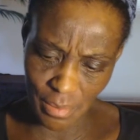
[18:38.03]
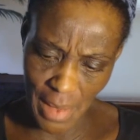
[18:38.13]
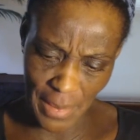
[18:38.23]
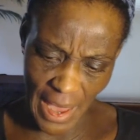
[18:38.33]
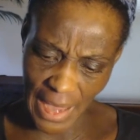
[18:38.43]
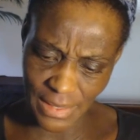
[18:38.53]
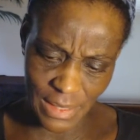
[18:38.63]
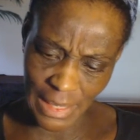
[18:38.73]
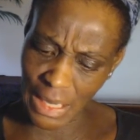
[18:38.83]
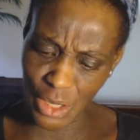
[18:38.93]
maybe
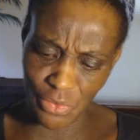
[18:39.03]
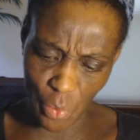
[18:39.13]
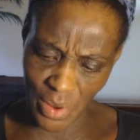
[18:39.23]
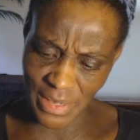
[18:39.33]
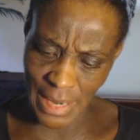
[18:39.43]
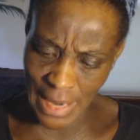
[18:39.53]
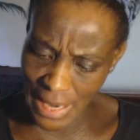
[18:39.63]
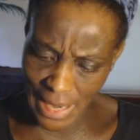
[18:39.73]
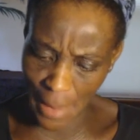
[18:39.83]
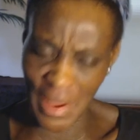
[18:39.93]
18,
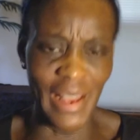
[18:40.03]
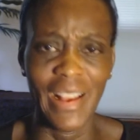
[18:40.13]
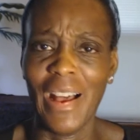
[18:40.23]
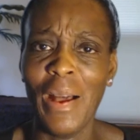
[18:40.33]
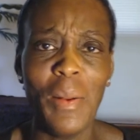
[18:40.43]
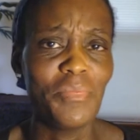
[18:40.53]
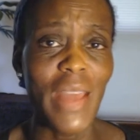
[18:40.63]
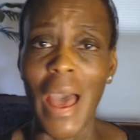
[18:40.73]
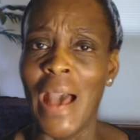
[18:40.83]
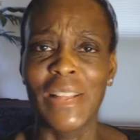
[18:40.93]
14. I mean,
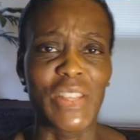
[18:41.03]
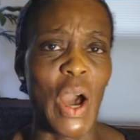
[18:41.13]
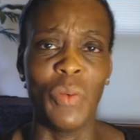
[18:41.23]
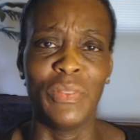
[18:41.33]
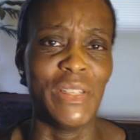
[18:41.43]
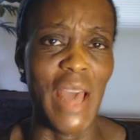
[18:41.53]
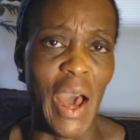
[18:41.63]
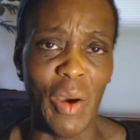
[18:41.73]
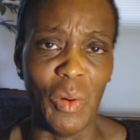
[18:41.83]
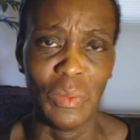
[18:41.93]
I don't
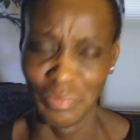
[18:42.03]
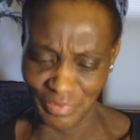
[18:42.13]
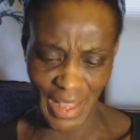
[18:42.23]
know.